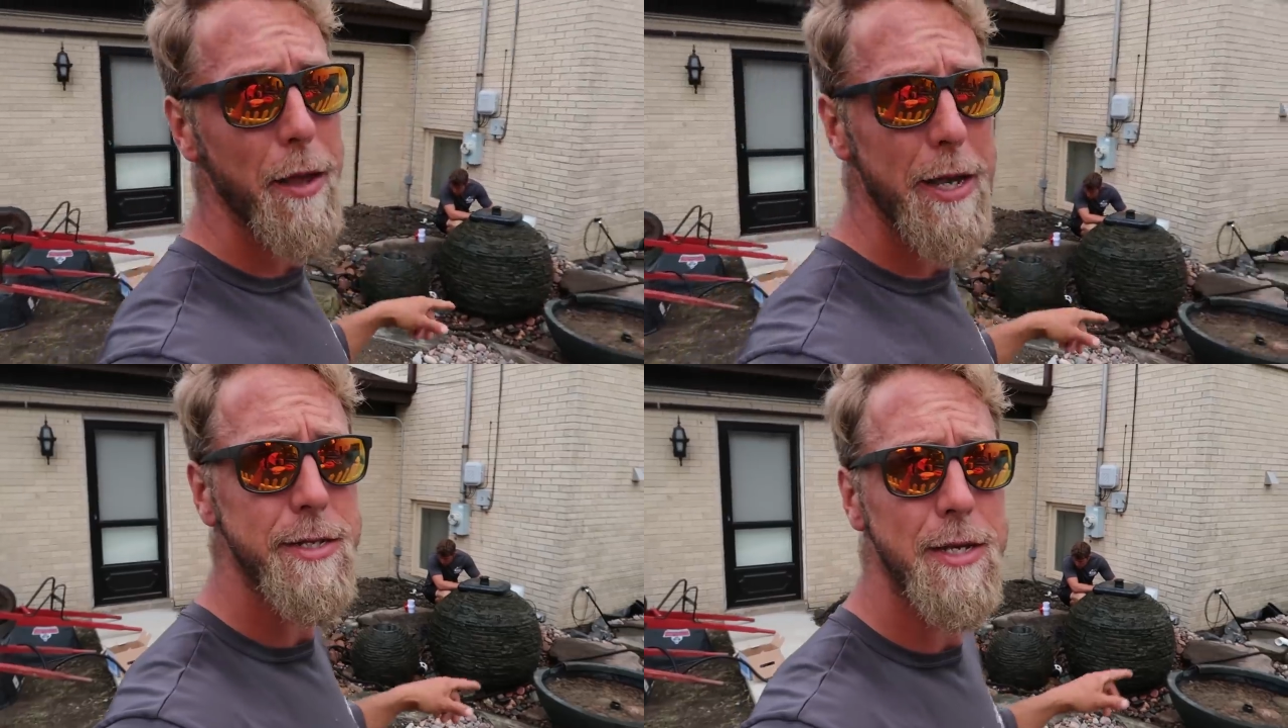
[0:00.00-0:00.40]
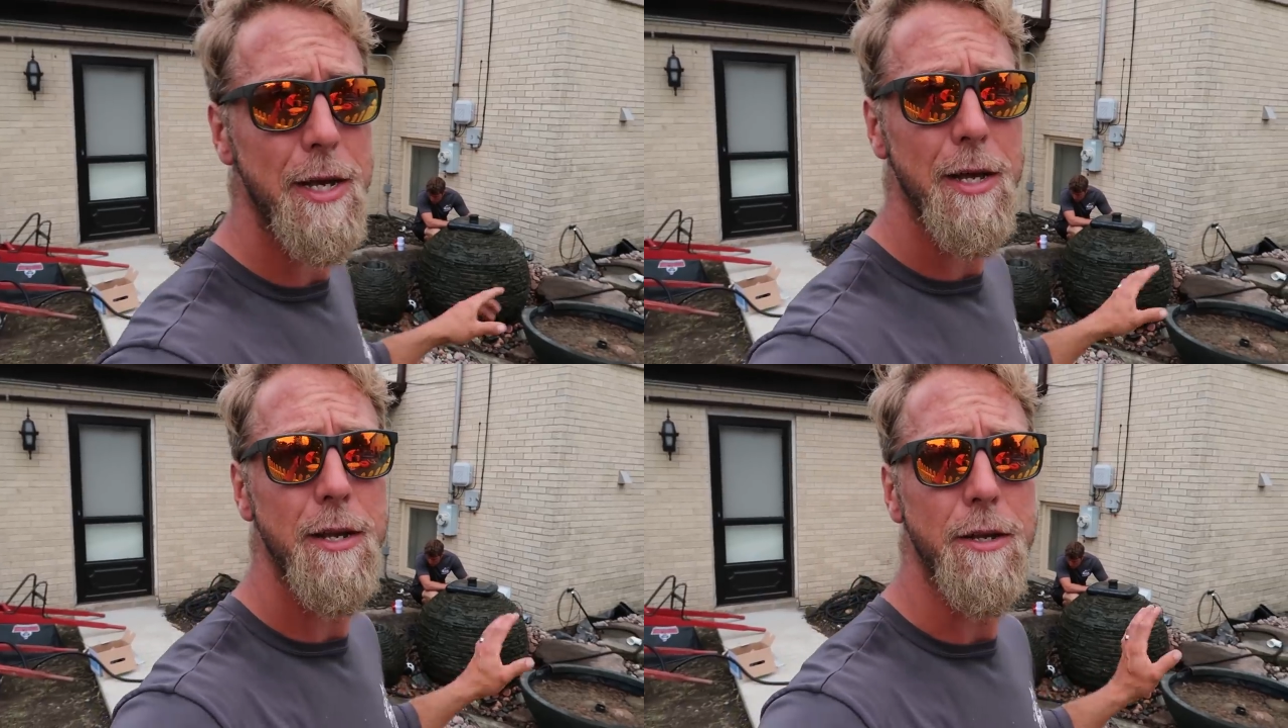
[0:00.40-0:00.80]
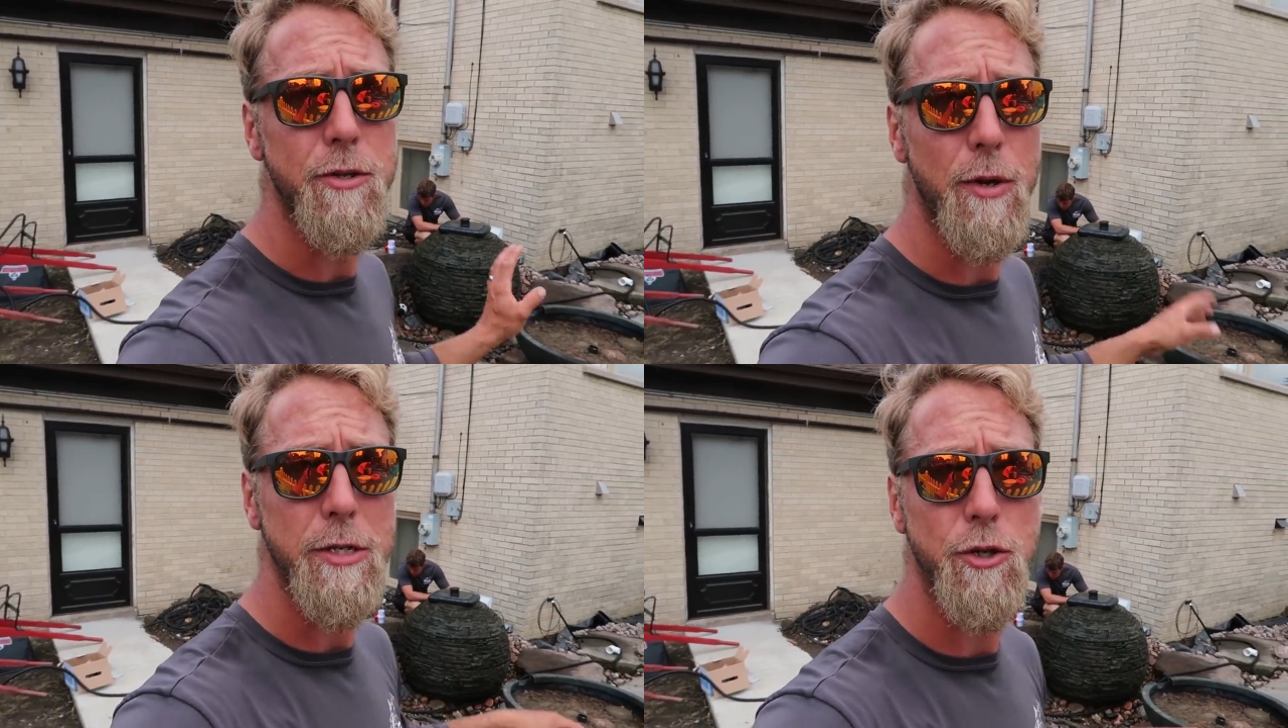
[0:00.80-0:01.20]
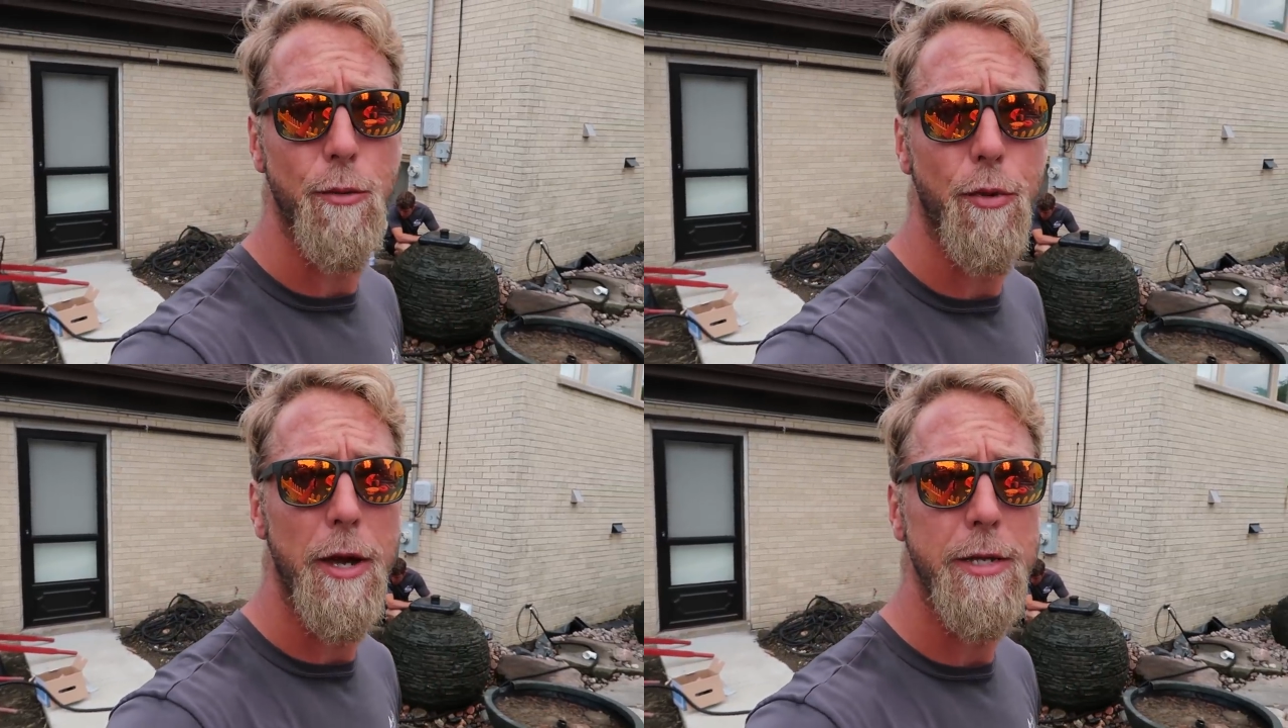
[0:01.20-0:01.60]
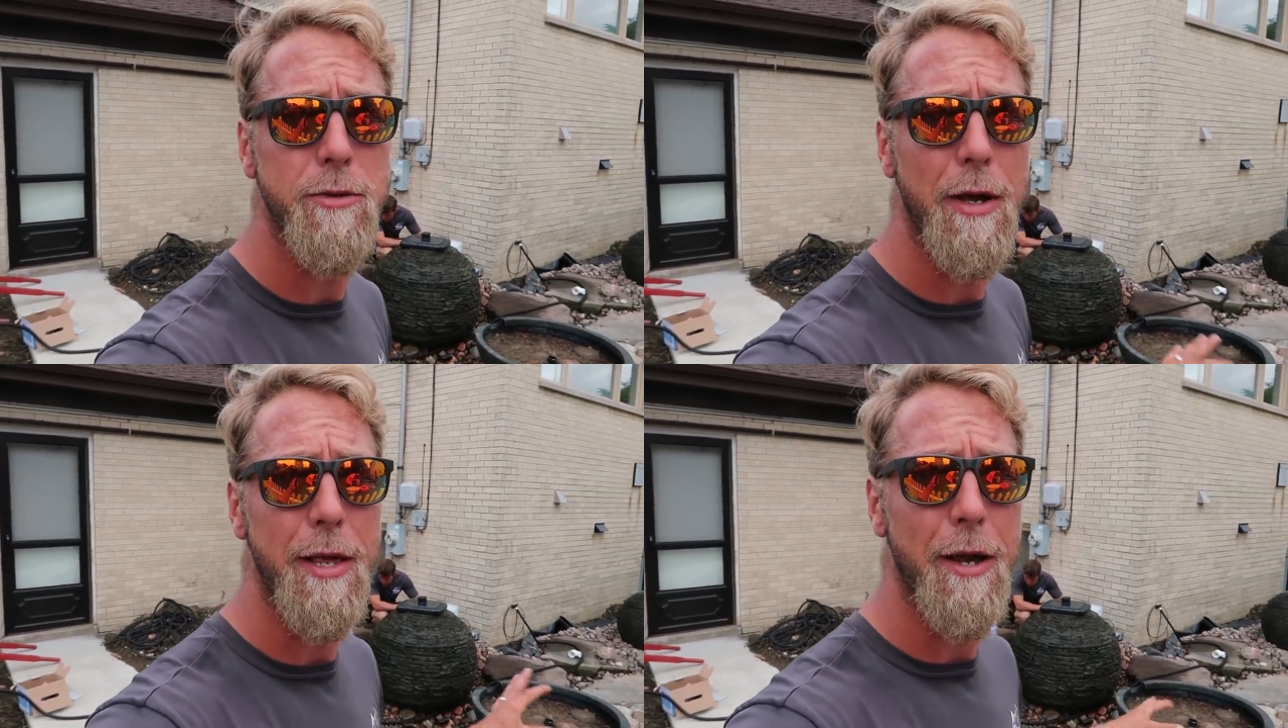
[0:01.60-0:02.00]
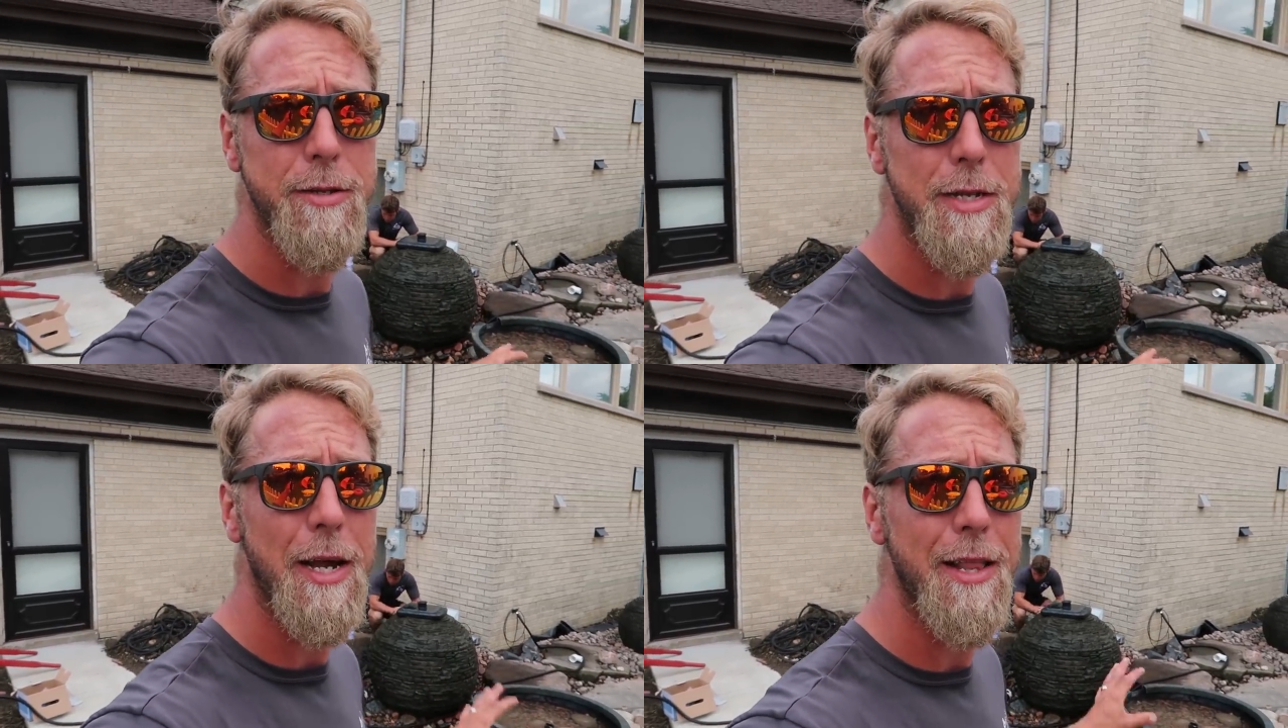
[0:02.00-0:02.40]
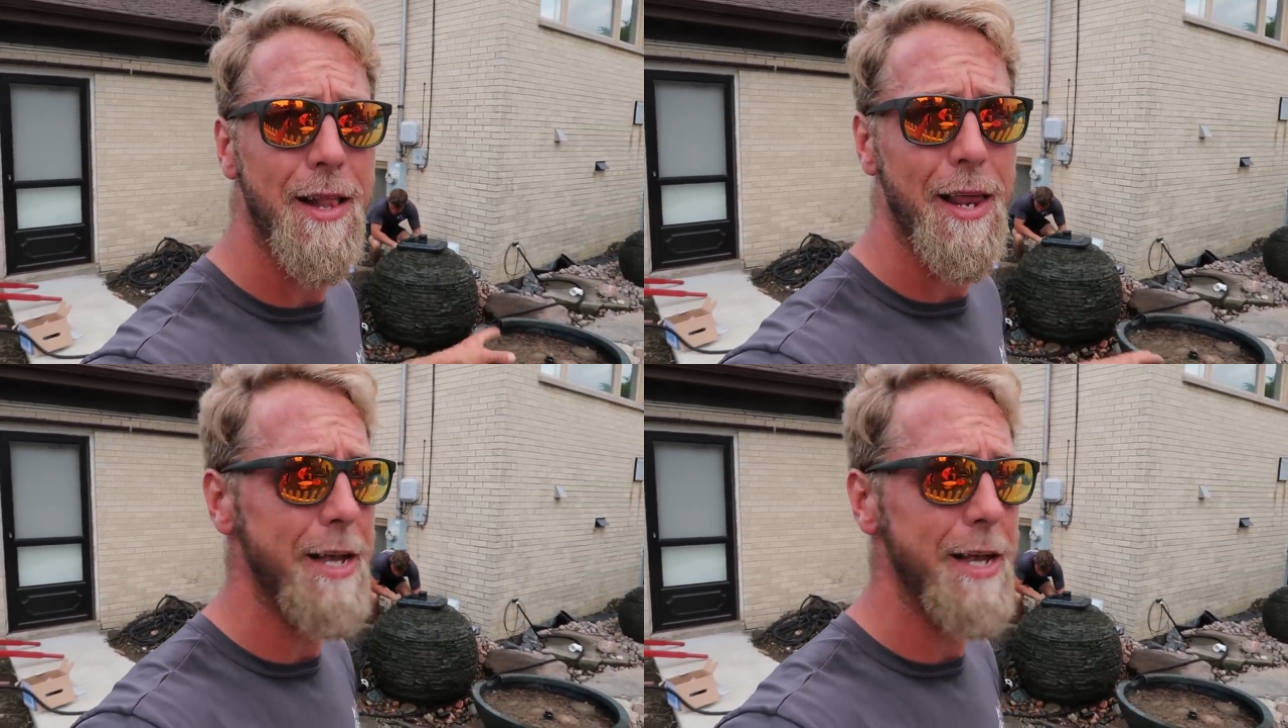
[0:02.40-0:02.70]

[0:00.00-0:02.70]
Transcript: plants in, the terrestrial plants are on the outside in the